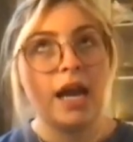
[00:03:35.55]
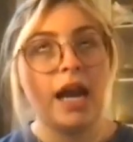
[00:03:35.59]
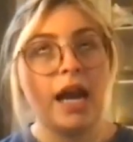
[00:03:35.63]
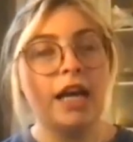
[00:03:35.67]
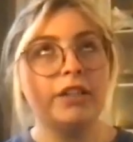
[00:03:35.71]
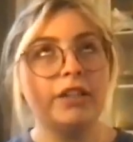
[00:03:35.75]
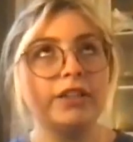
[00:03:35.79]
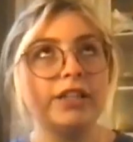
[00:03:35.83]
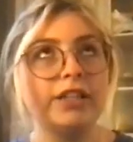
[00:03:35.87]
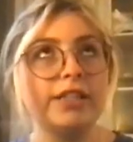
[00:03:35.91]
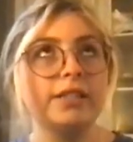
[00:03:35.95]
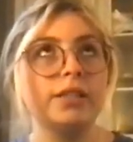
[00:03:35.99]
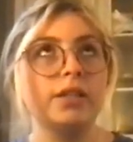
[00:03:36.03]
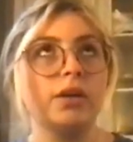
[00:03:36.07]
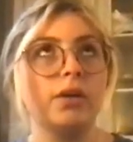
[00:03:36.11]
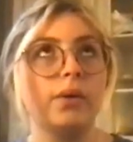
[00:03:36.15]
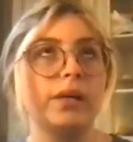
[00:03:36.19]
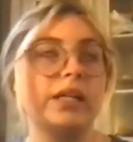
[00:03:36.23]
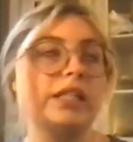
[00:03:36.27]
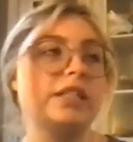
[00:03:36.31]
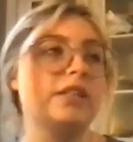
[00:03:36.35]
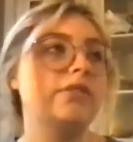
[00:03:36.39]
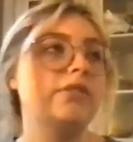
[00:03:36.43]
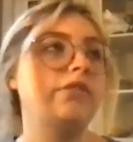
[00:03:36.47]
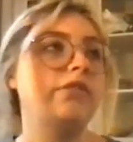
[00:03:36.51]
At least
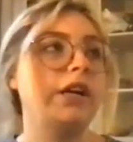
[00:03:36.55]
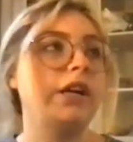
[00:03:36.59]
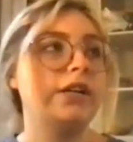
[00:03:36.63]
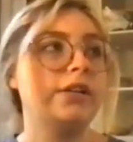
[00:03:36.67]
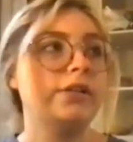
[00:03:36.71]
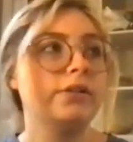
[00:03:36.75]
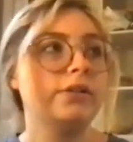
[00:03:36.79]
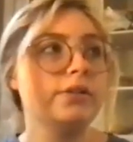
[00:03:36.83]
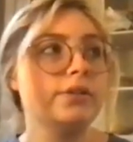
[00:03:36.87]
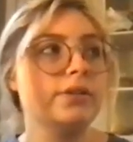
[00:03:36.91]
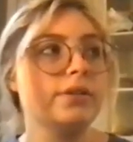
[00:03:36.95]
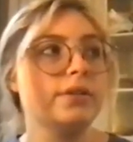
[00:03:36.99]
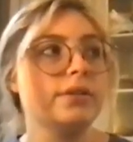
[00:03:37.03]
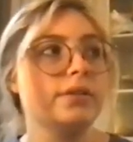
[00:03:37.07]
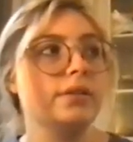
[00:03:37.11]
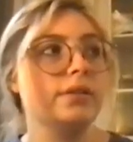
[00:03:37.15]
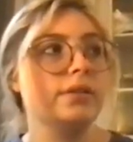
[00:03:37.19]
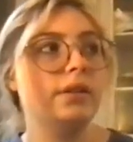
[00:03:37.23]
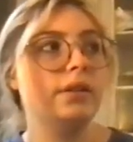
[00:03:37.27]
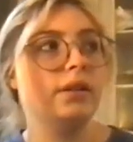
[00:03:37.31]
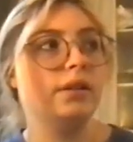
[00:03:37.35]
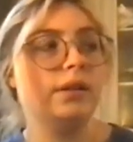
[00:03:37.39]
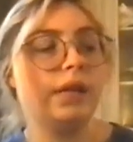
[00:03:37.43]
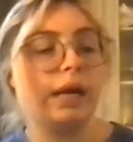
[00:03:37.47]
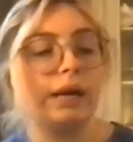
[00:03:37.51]
going into finals,
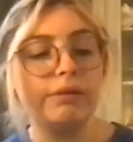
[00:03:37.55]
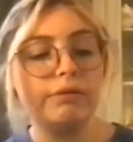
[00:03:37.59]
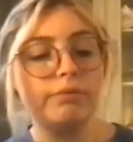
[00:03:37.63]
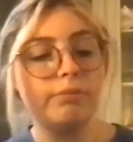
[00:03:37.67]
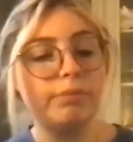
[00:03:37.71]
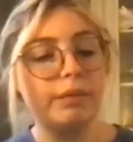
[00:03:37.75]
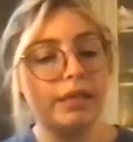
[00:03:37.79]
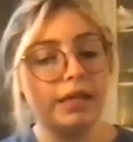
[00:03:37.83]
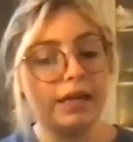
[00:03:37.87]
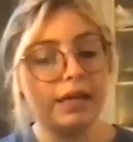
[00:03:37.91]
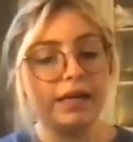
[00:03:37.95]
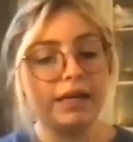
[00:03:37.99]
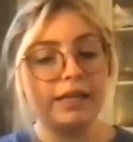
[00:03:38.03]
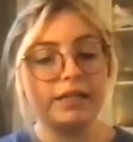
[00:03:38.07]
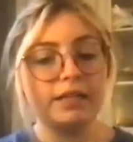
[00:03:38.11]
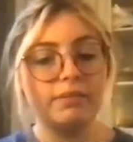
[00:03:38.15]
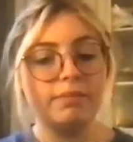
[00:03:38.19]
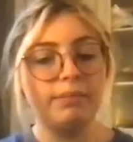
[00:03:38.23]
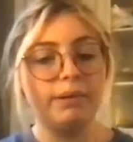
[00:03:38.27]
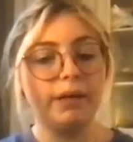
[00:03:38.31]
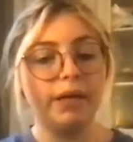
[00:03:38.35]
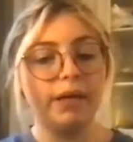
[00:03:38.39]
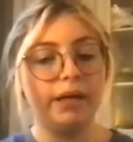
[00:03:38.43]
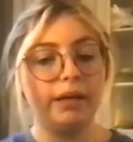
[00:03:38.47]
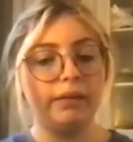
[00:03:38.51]
that would be nice.
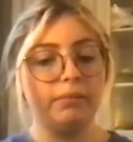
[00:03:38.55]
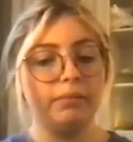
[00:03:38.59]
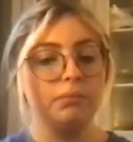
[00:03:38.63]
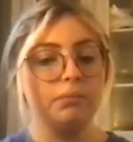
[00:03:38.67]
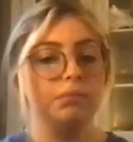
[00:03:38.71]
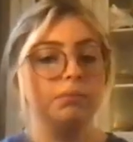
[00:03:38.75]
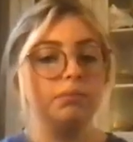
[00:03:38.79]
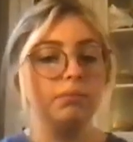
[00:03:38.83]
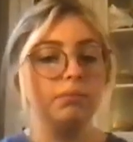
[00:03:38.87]
But